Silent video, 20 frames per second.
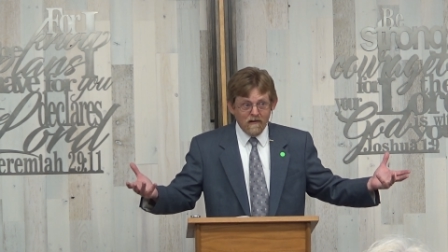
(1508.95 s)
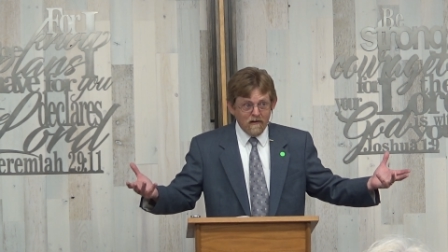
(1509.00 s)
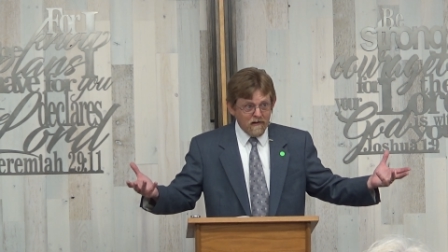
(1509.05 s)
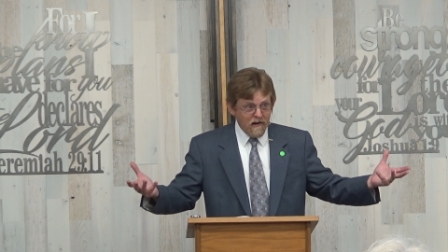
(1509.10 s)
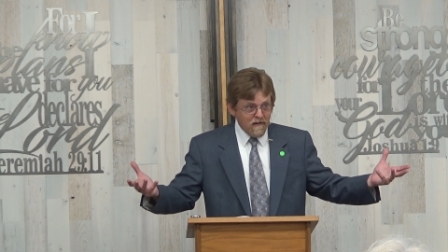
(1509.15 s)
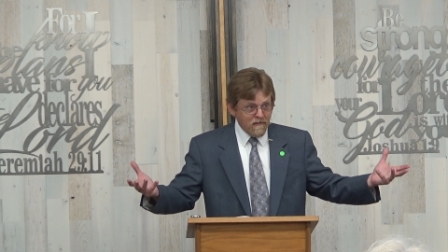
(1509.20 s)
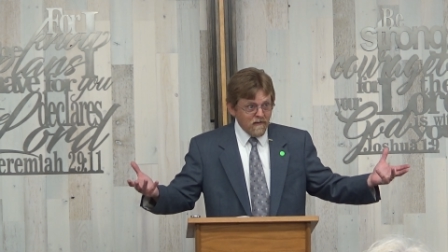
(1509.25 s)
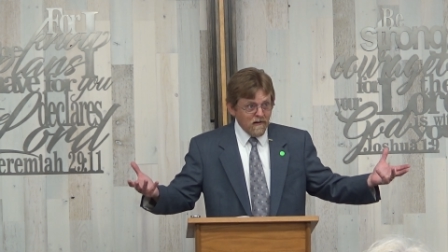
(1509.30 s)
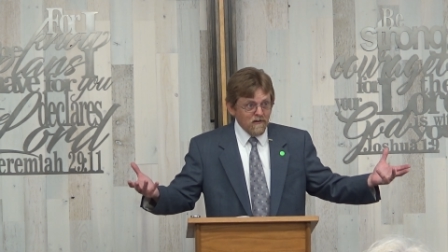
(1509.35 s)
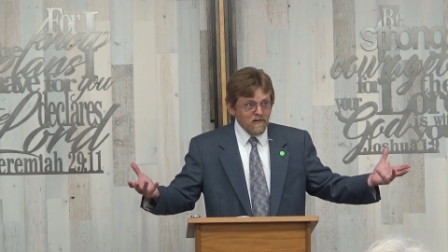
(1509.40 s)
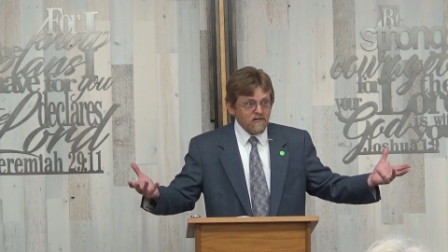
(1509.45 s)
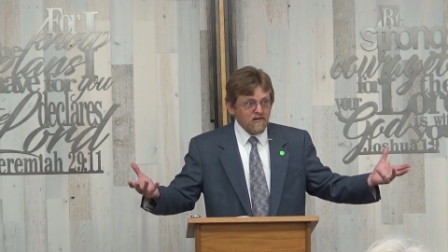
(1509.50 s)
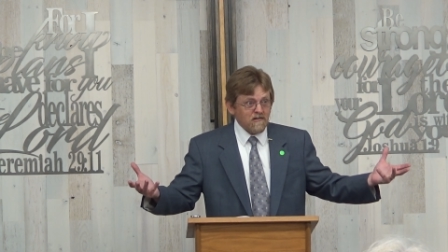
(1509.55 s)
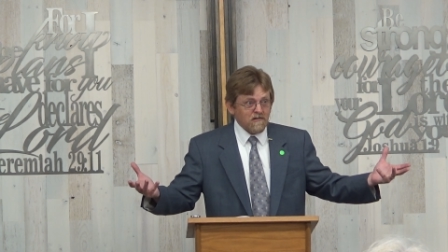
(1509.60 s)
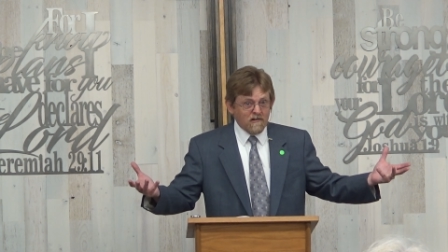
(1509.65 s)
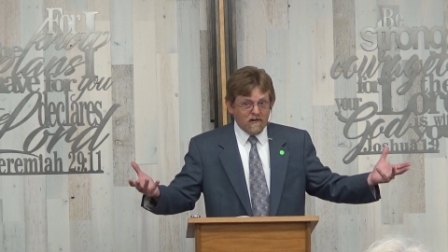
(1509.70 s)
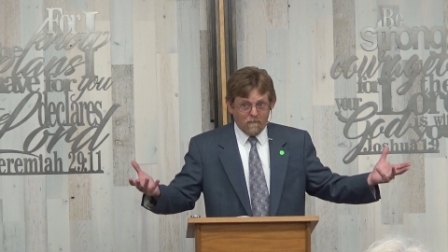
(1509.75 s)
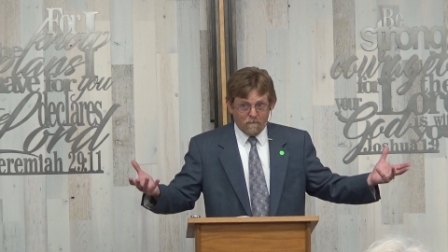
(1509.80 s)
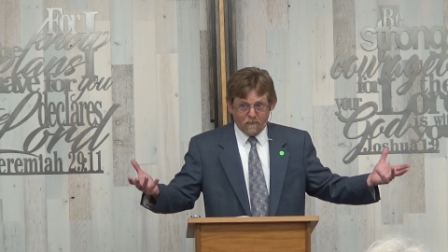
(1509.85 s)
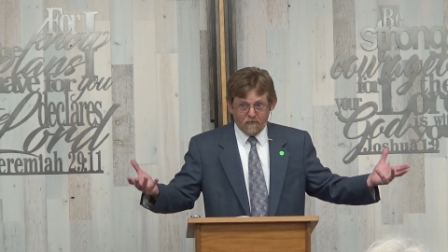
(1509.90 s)
Okay, there's
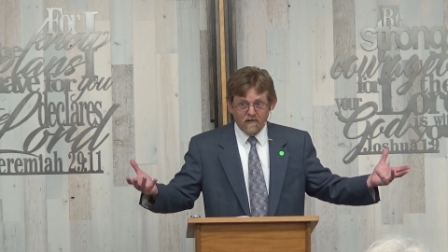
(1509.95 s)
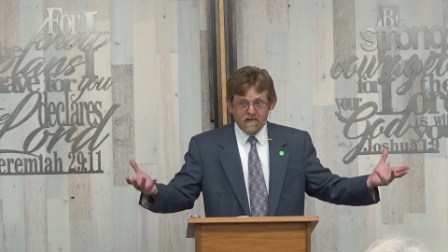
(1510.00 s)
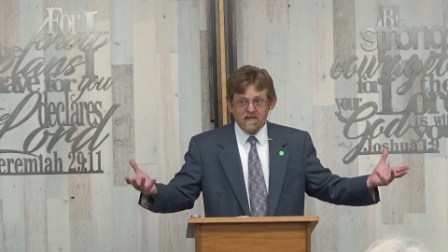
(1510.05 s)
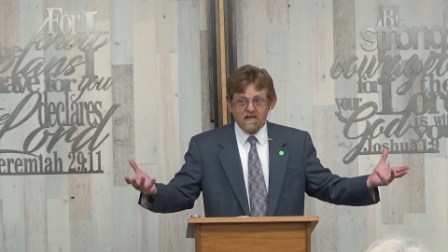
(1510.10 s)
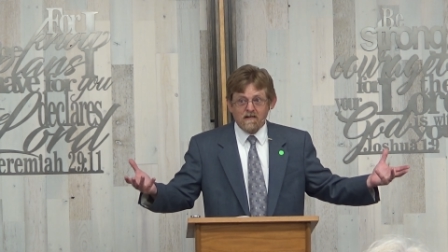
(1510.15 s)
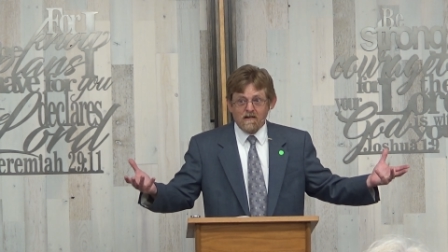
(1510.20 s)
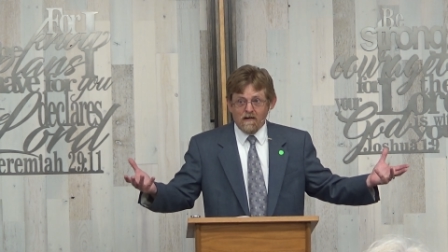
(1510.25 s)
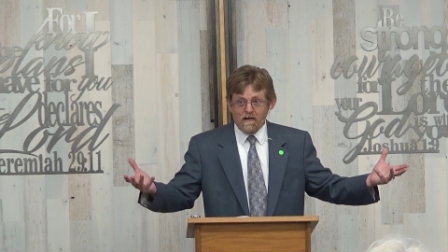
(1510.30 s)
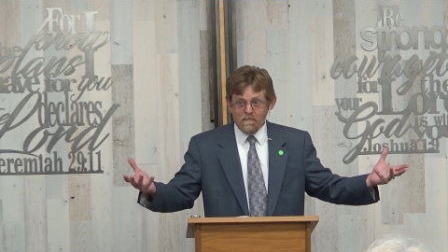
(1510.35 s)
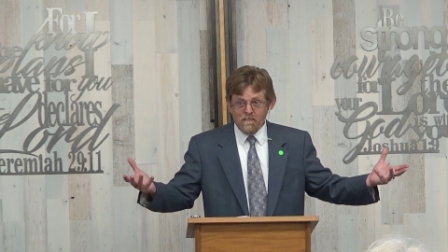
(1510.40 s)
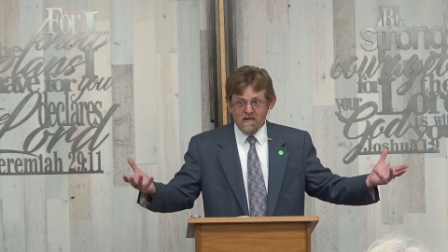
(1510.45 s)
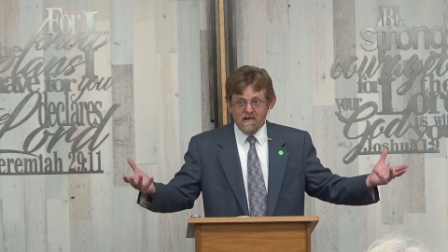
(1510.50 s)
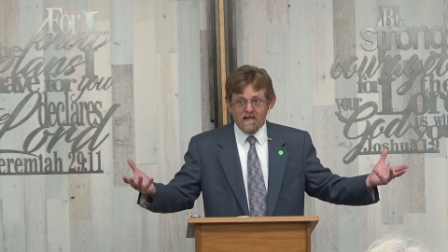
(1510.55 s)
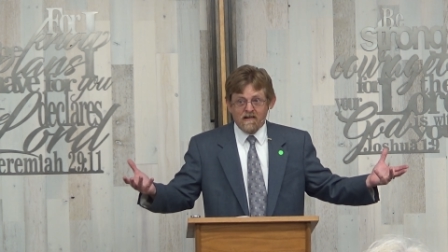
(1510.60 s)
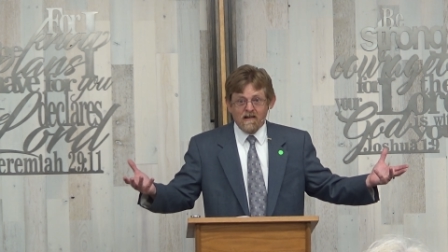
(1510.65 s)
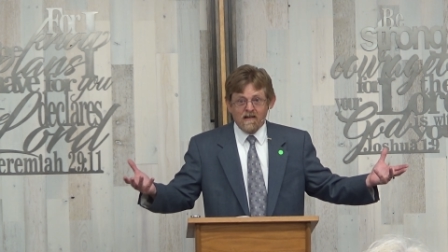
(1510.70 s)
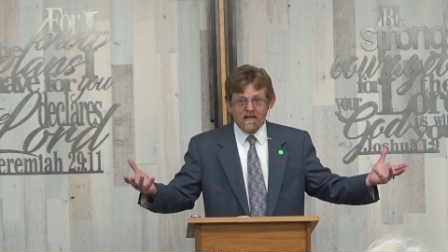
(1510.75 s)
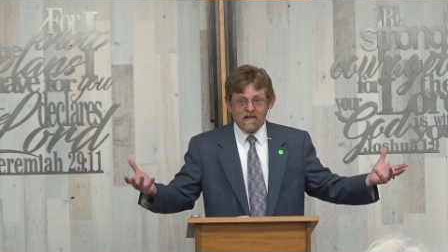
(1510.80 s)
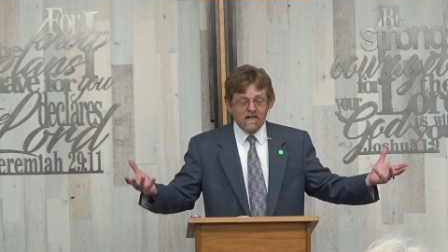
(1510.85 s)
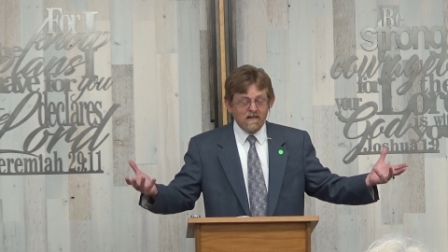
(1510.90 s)
a complete
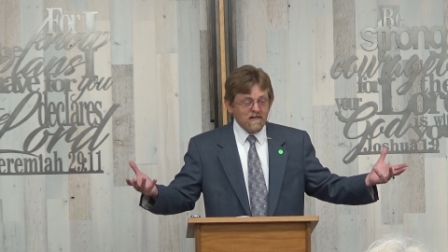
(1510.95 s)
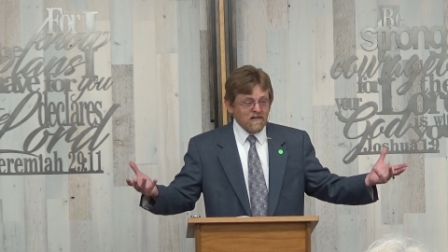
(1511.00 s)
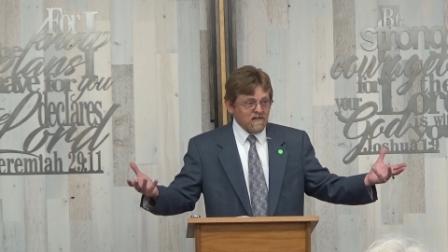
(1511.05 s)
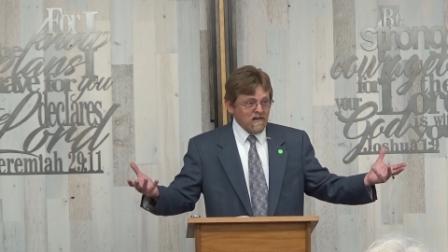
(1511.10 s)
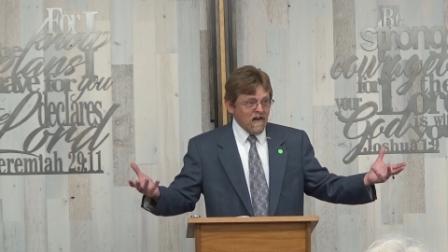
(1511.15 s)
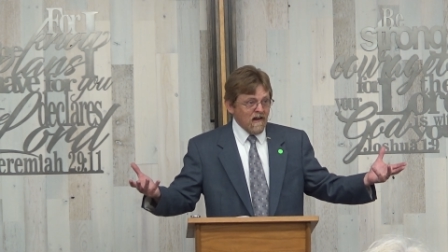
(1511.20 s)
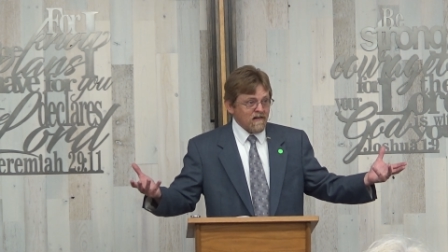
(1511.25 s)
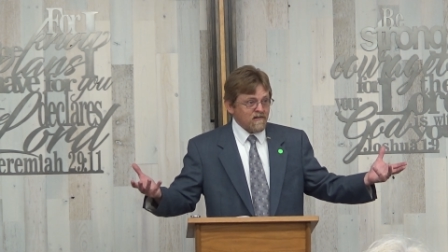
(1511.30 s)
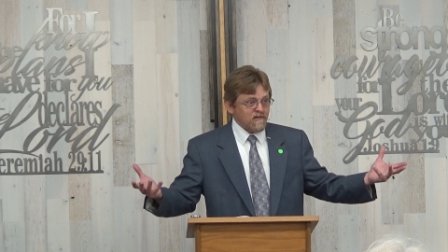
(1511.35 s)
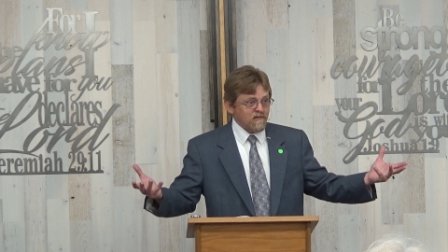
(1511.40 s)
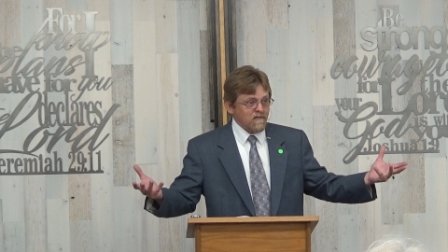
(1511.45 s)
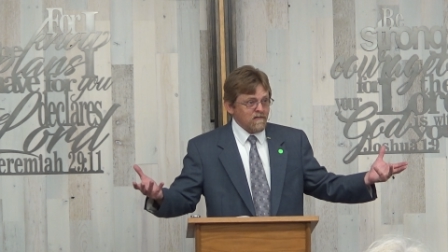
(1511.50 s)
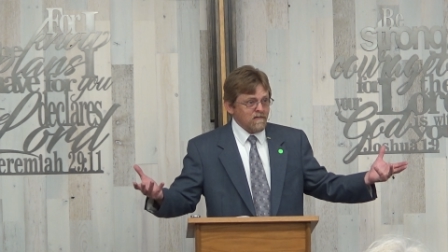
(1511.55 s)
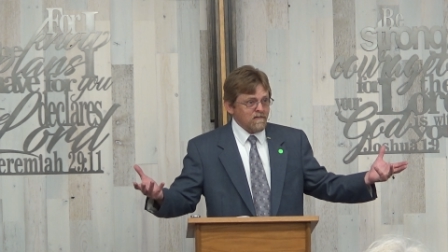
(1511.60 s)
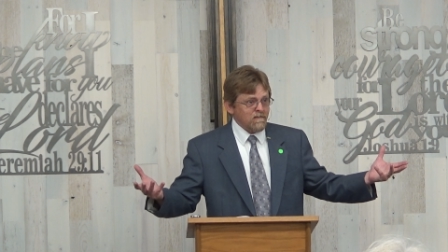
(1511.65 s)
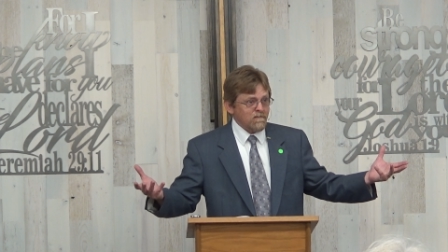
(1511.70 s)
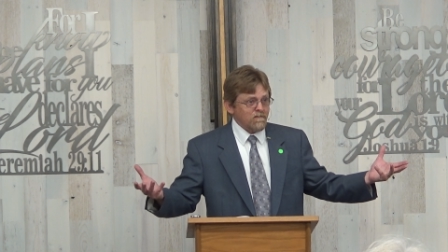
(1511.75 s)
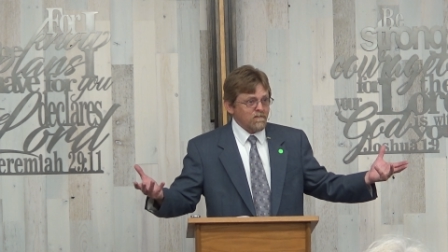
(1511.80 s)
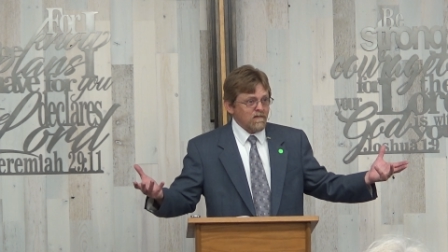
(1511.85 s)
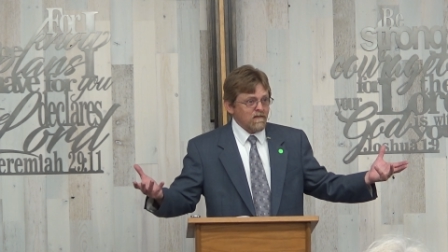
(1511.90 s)
unmitigated
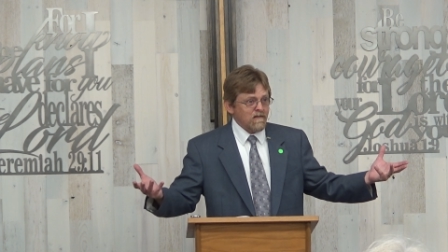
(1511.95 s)
disaster.